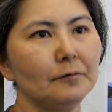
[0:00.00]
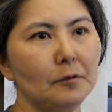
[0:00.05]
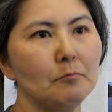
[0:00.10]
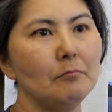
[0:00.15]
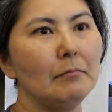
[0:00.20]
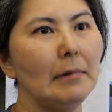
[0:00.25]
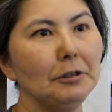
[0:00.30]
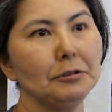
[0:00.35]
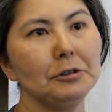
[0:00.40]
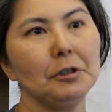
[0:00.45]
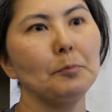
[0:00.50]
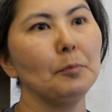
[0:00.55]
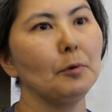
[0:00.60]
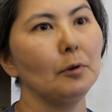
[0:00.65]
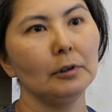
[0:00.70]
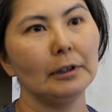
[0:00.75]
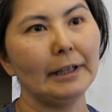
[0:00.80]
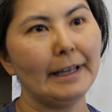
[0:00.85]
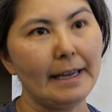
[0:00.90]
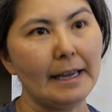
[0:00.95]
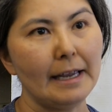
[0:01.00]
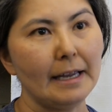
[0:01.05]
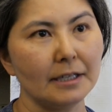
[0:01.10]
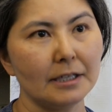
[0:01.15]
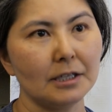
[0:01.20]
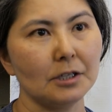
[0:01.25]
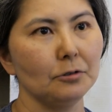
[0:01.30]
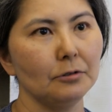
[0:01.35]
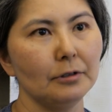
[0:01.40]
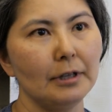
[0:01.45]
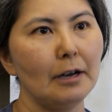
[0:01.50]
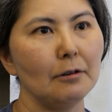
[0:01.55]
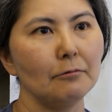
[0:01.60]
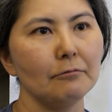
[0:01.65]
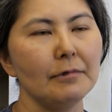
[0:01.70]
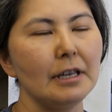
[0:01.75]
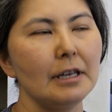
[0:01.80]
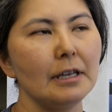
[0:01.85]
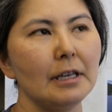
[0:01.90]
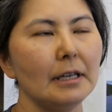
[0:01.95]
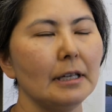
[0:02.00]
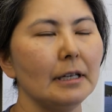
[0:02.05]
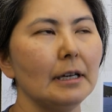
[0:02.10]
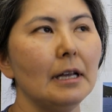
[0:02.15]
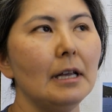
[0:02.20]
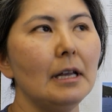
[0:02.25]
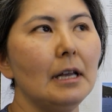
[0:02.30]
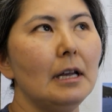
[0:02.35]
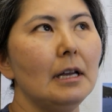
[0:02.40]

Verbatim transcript: from multiple lakes so that we can